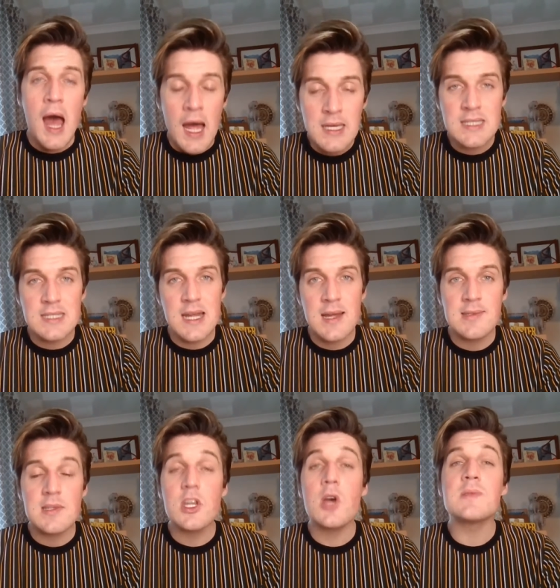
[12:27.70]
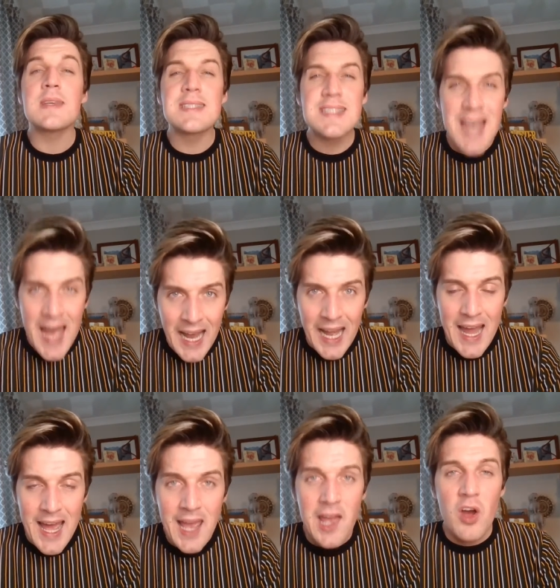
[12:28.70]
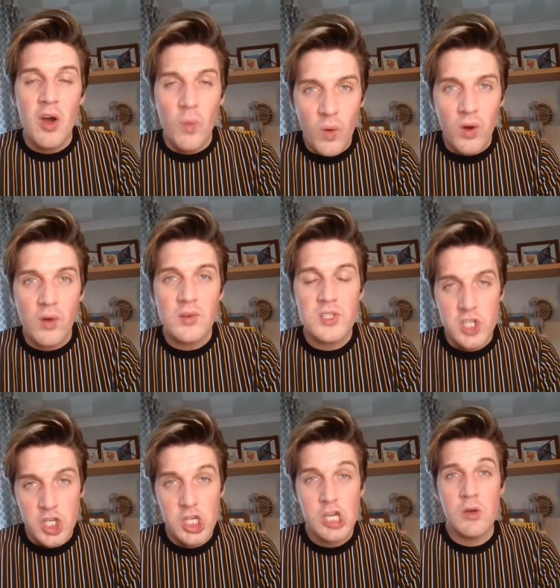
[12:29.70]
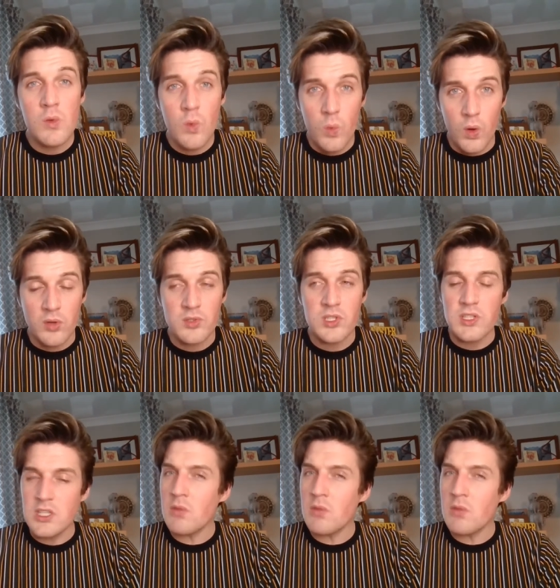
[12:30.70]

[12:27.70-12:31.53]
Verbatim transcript: understands and knows exactly what you want.